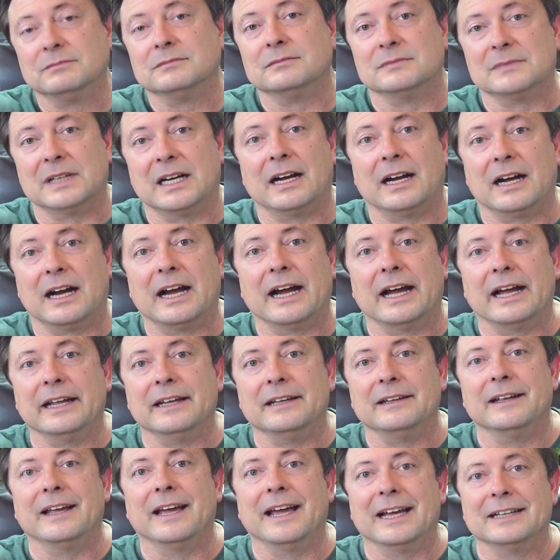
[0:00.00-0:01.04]

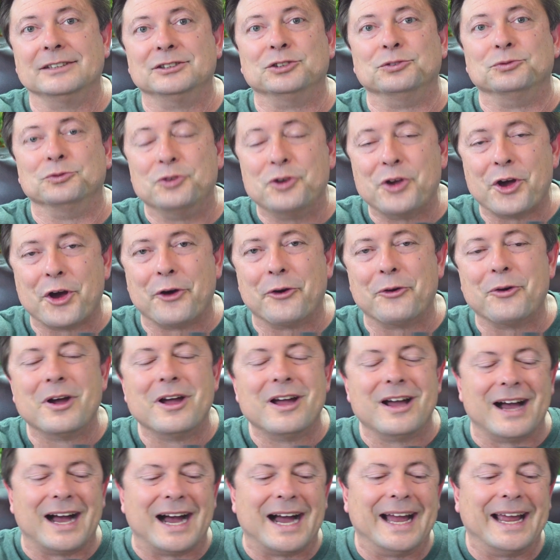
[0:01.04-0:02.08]
as you know,
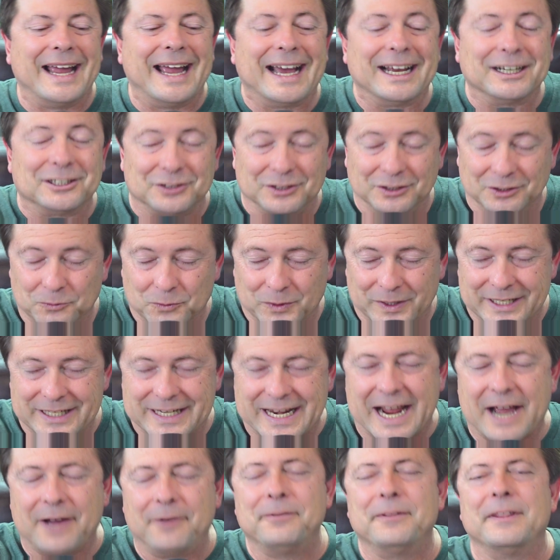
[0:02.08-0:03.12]
I actually went
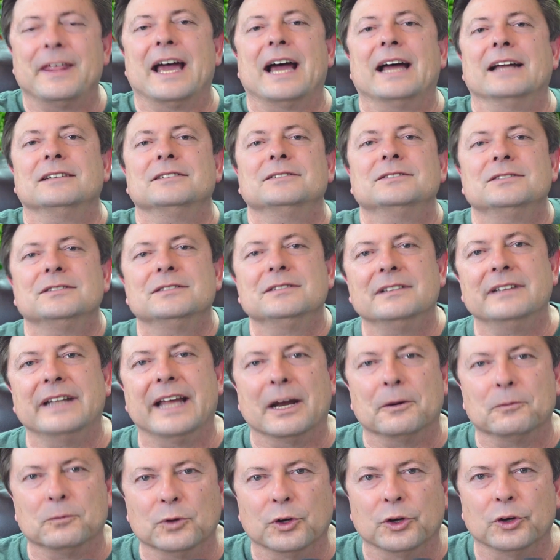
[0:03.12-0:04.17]
down that
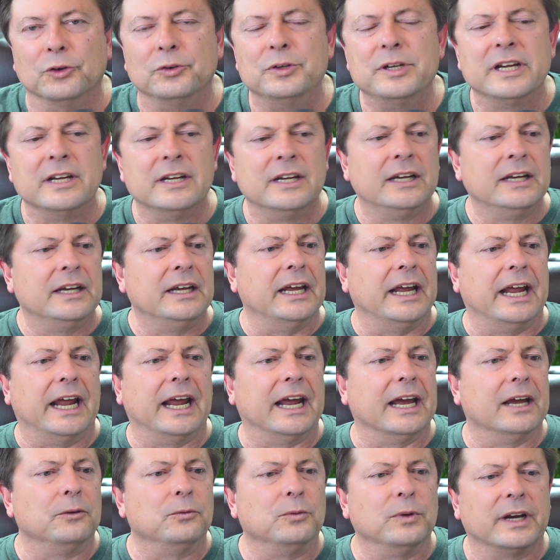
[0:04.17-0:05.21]
road.
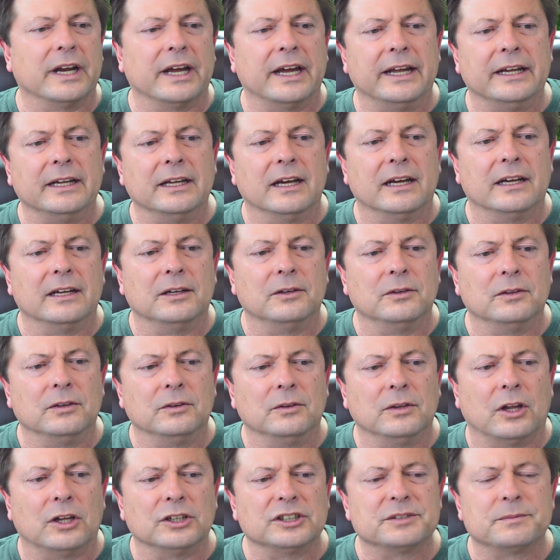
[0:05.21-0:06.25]
And when I
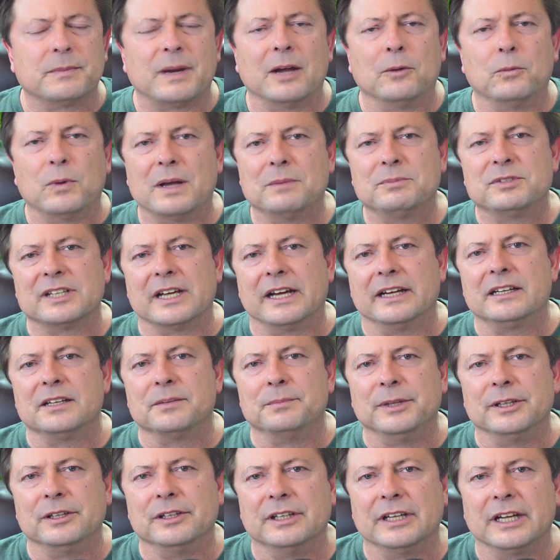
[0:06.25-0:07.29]
launched my website,
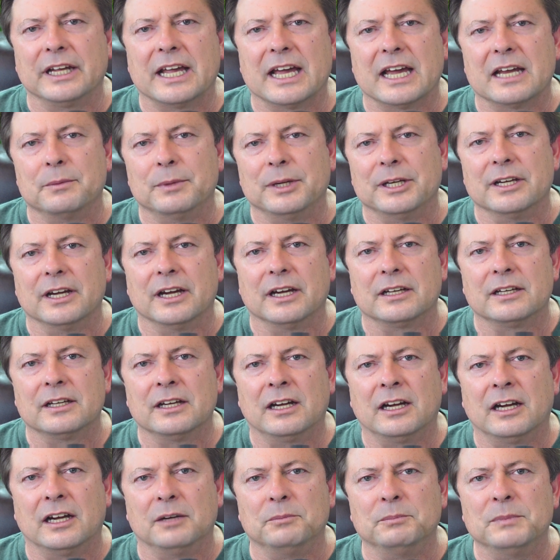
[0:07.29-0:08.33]

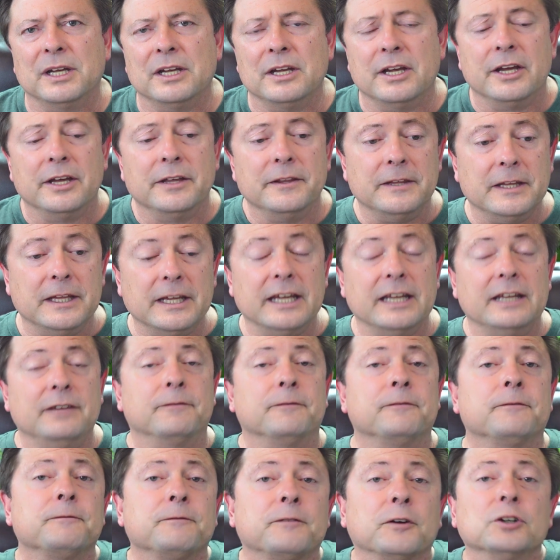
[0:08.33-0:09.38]
chameleonacademy.com, the
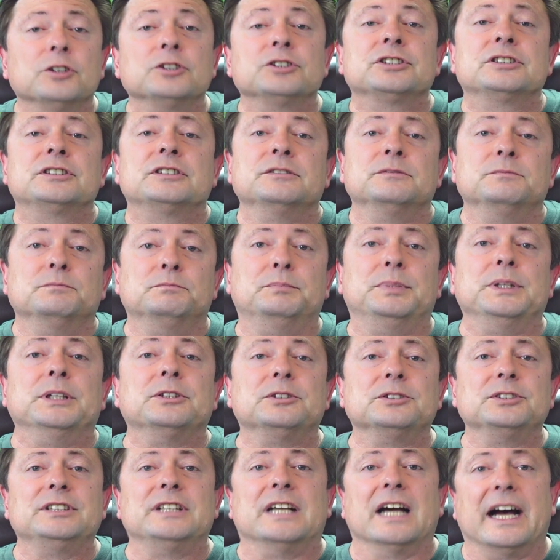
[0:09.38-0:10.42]
first
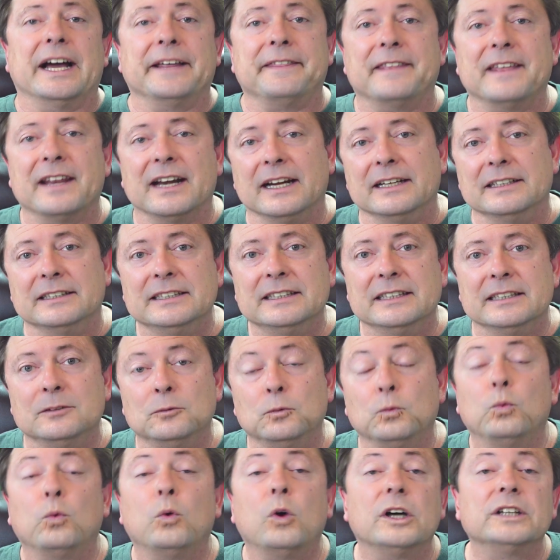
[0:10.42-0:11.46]
build guide that I did
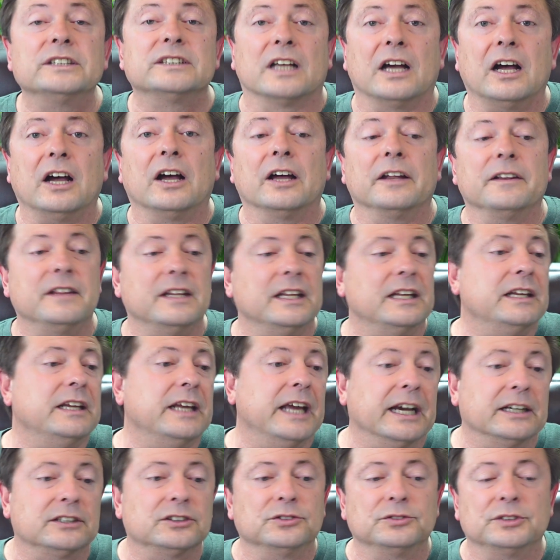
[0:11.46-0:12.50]
was on the
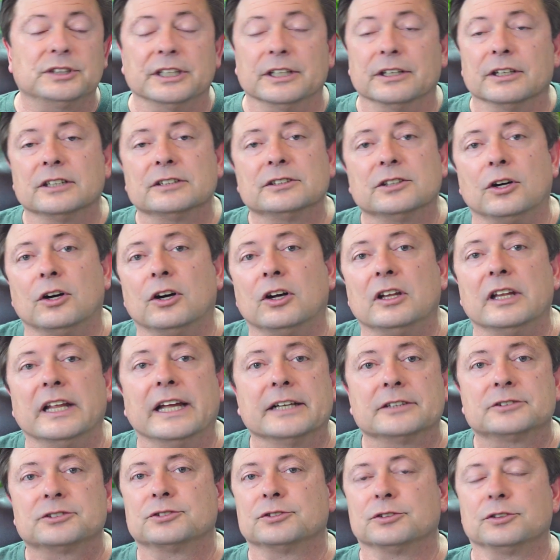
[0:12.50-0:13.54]
Exoterra Tall
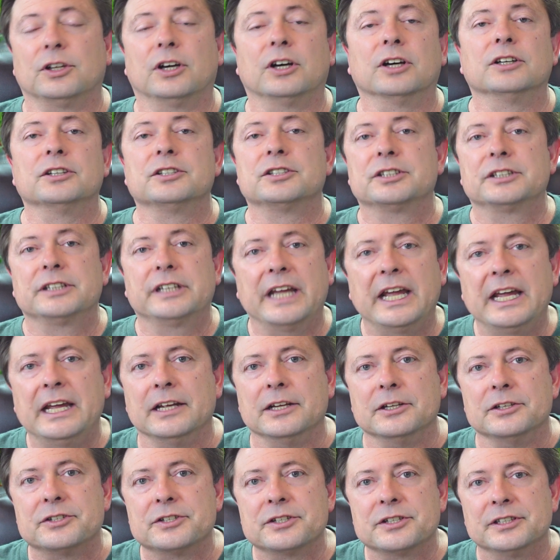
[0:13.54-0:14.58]
Extra Large
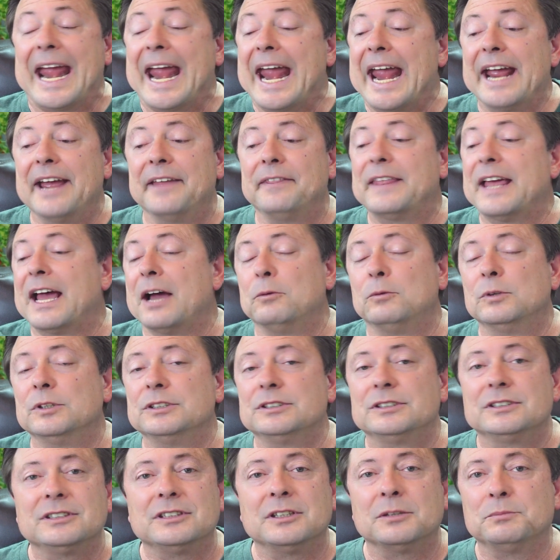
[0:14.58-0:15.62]
cage. And that
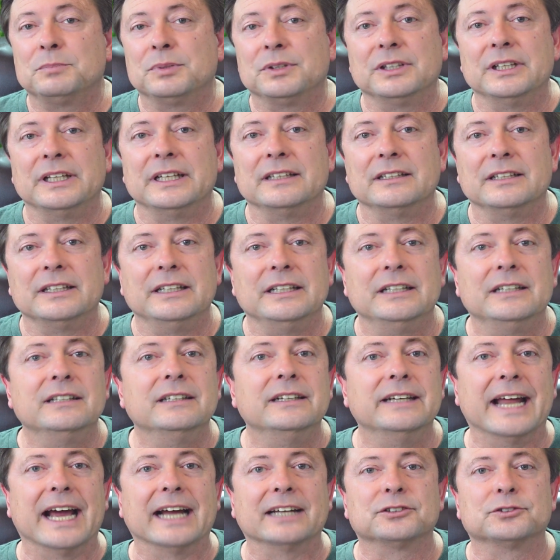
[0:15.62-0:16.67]
was completely
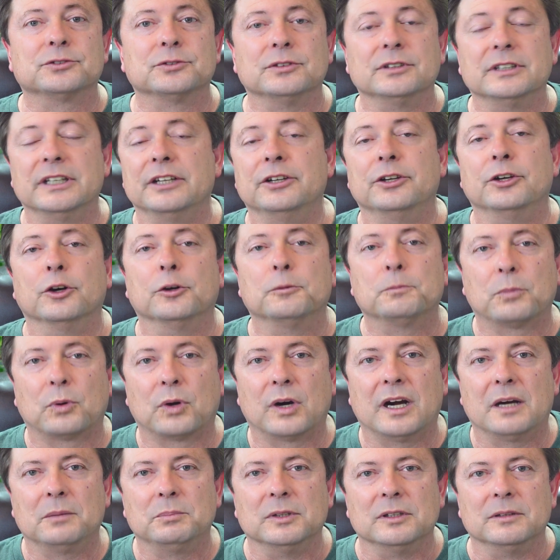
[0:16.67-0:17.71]
natural and no
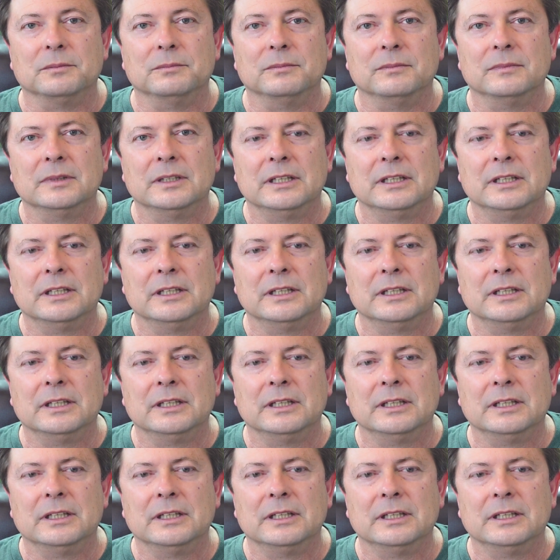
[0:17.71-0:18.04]
problem.